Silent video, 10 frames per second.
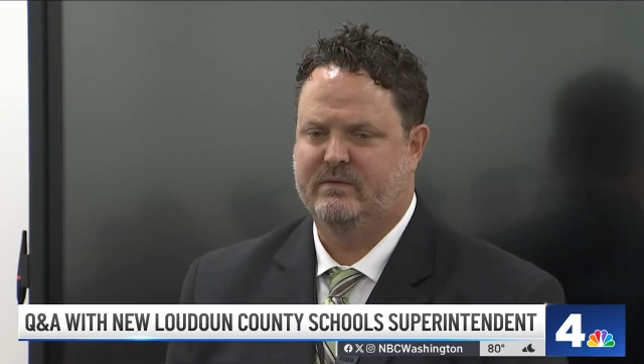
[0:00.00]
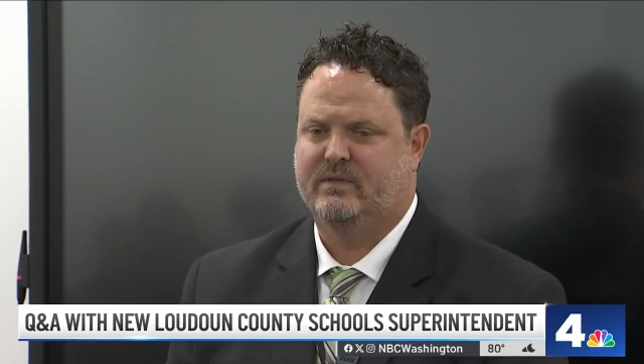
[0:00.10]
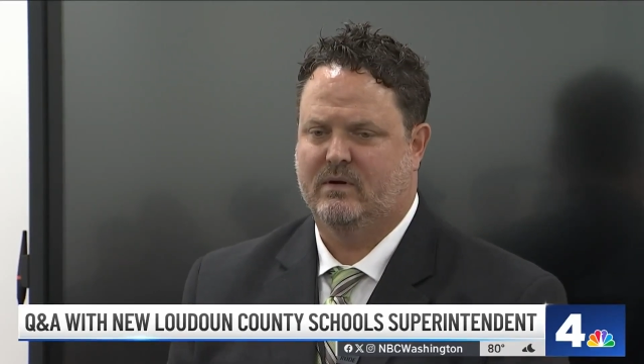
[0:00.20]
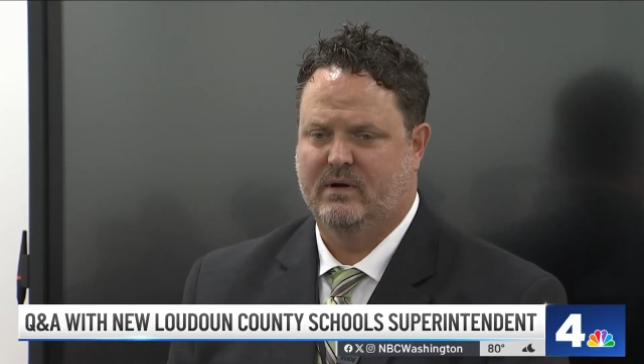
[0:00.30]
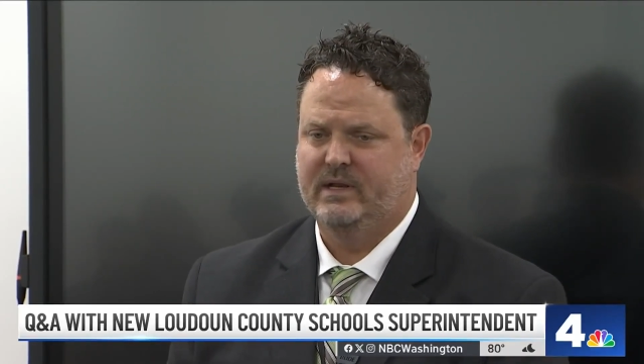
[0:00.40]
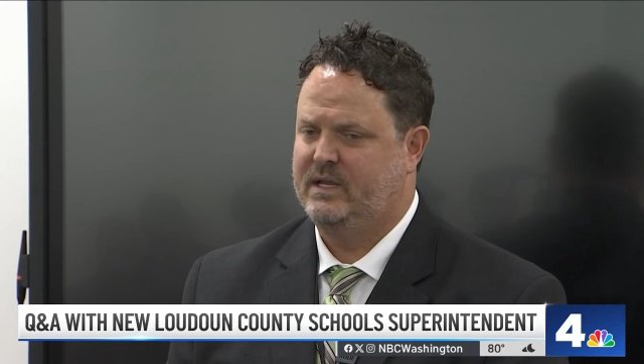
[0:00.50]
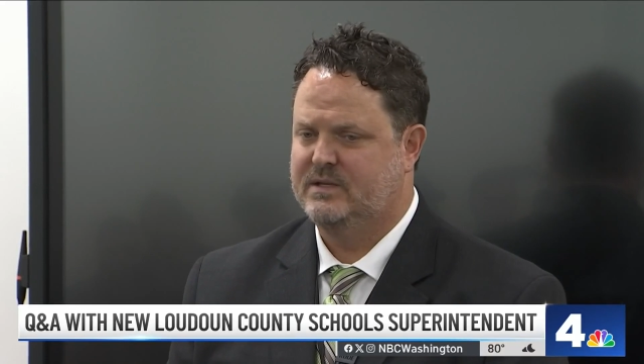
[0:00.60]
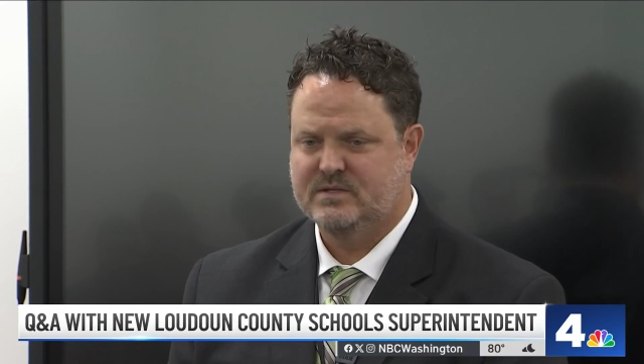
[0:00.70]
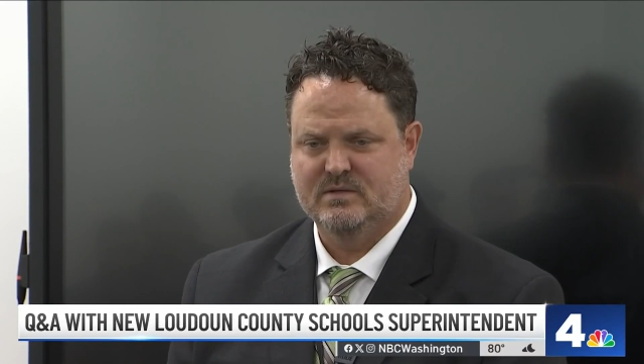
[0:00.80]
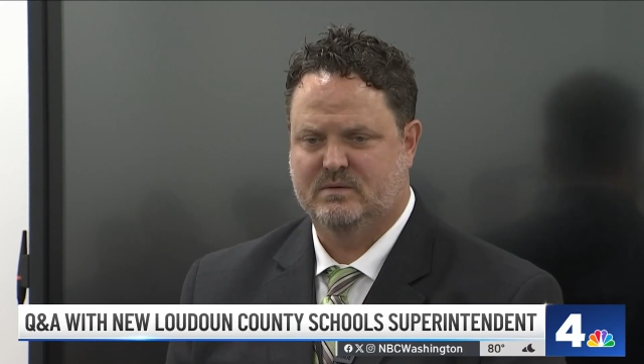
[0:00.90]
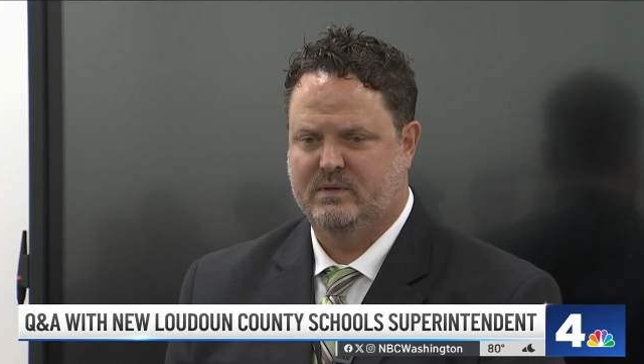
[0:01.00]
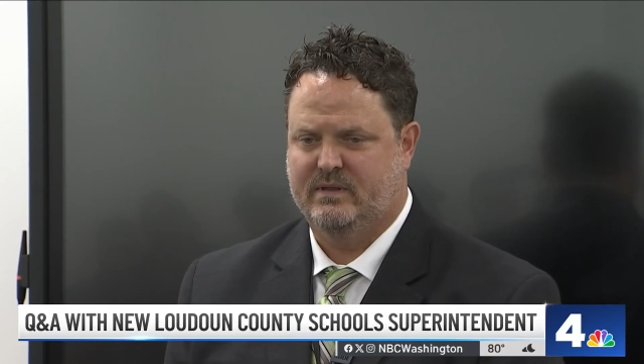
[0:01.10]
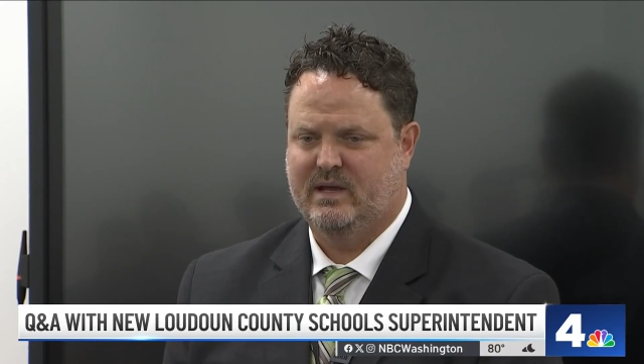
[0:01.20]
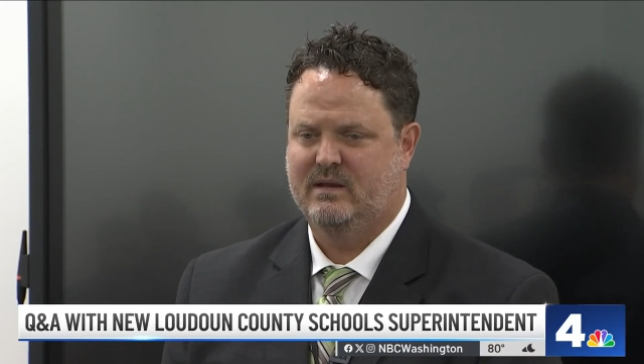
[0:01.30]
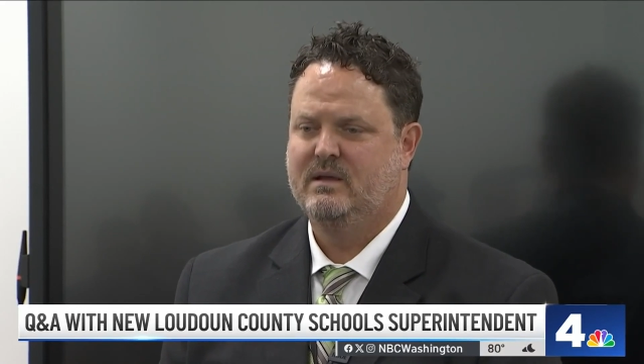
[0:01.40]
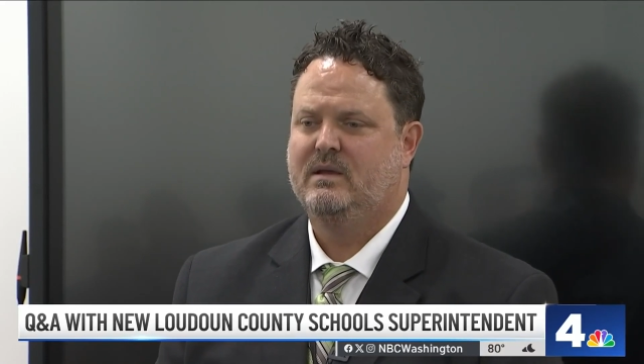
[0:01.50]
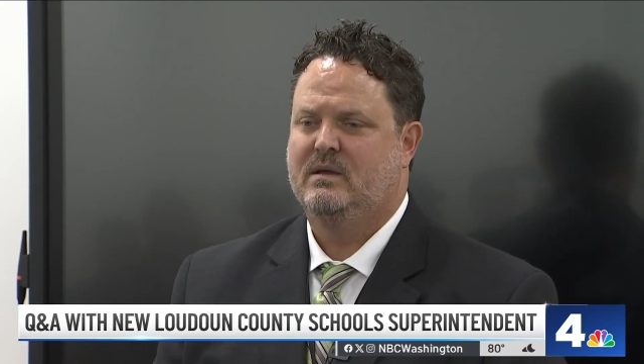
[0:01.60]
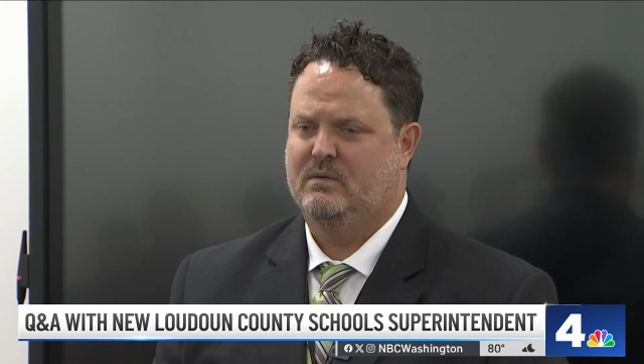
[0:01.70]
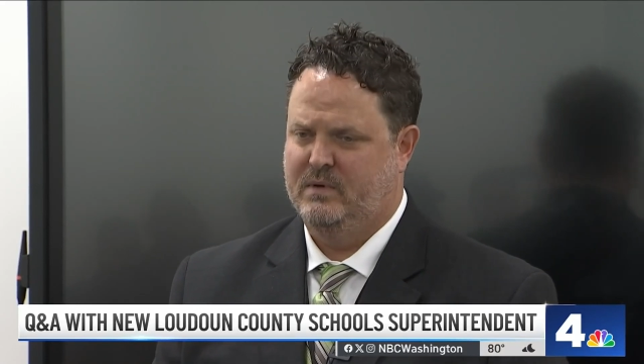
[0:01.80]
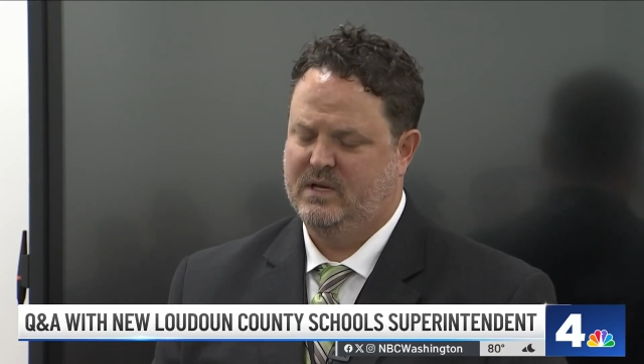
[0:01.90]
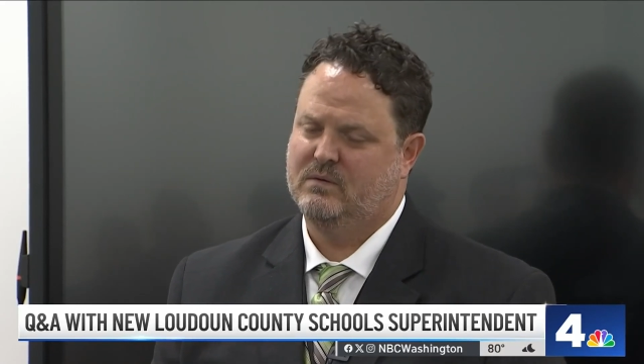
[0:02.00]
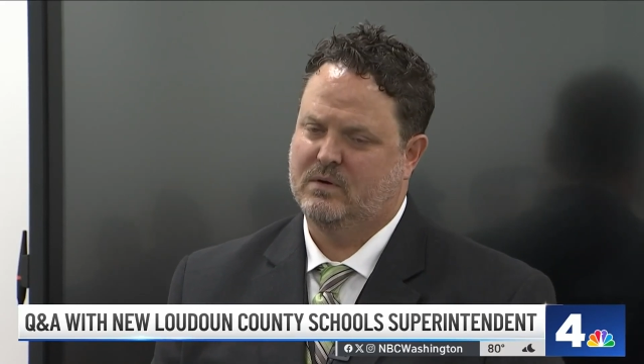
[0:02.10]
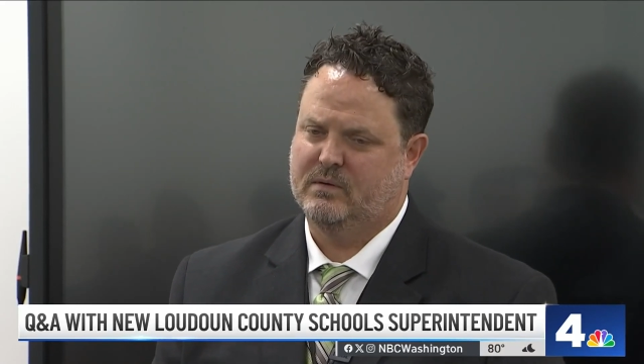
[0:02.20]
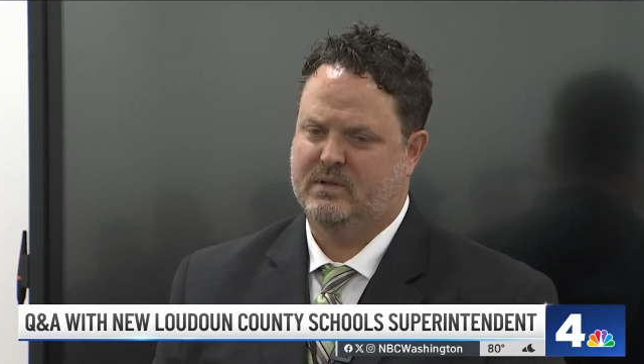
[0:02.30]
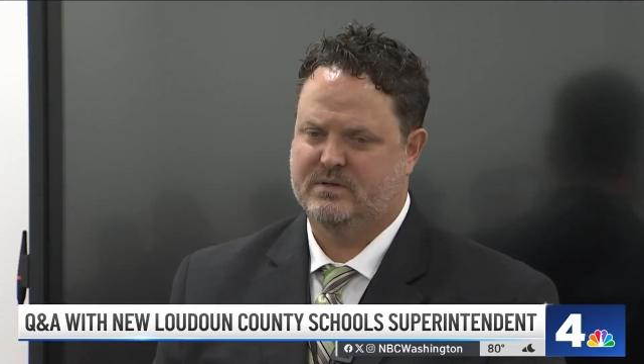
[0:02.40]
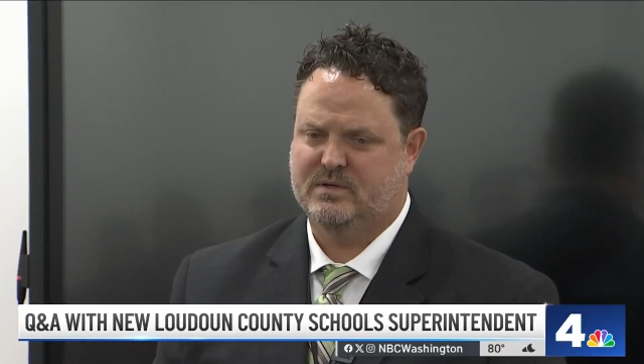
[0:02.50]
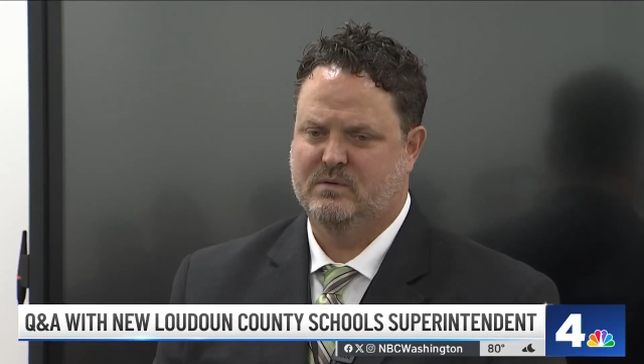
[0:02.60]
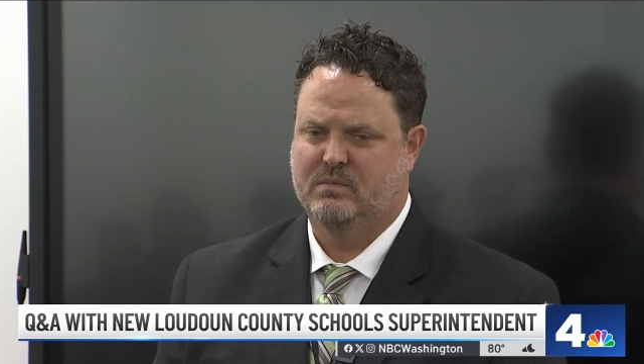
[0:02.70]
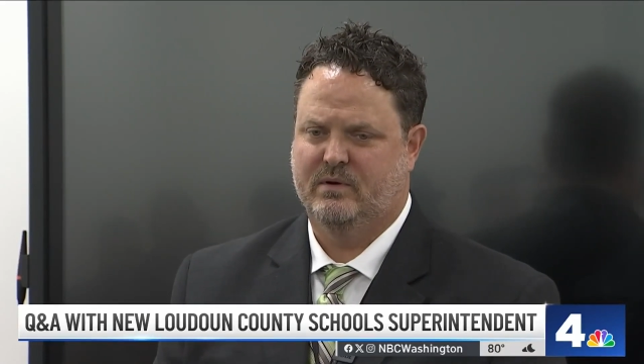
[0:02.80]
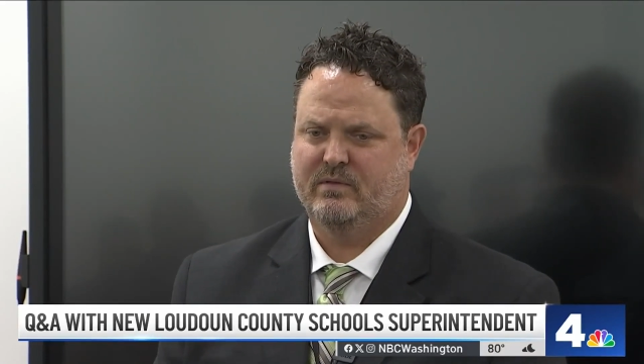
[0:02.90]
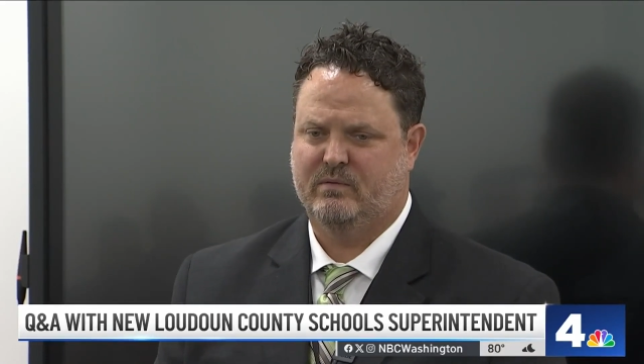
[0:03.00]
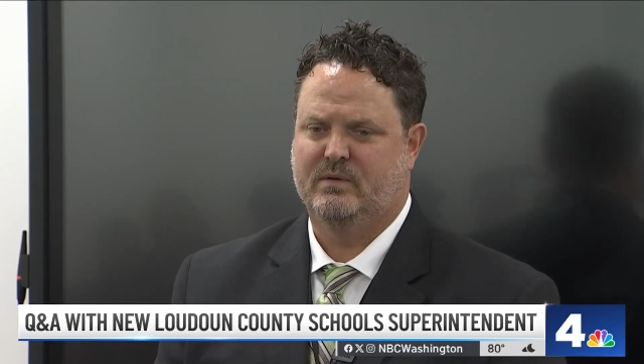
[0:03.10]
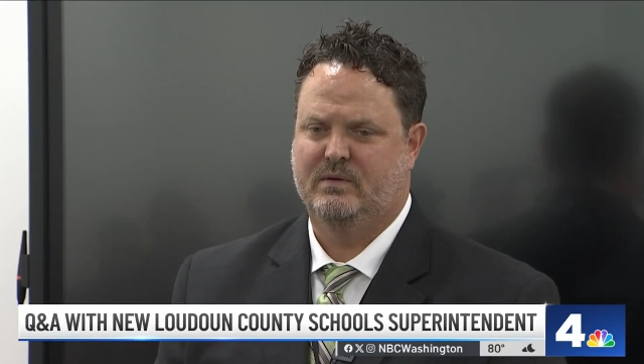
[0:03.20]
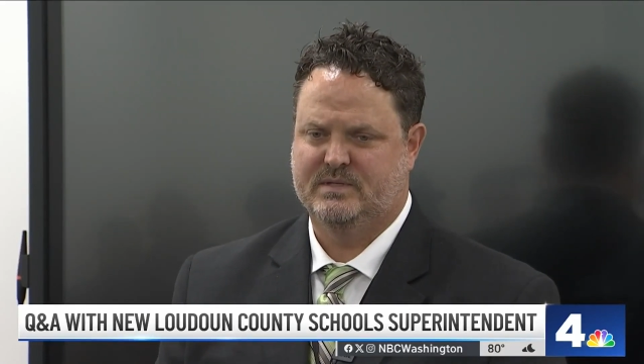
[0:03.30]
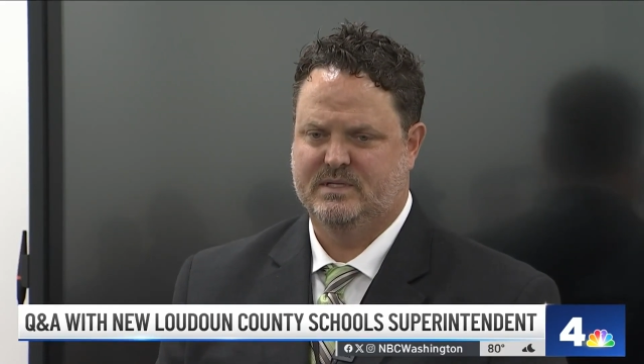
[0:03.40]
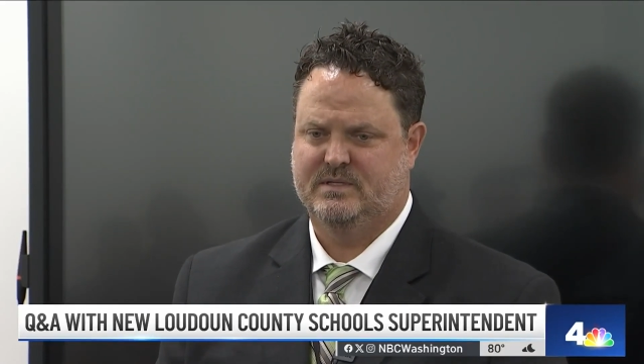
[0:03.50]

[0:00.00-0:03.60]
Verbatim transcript: If there are any issues with that, we need to work with our school board through those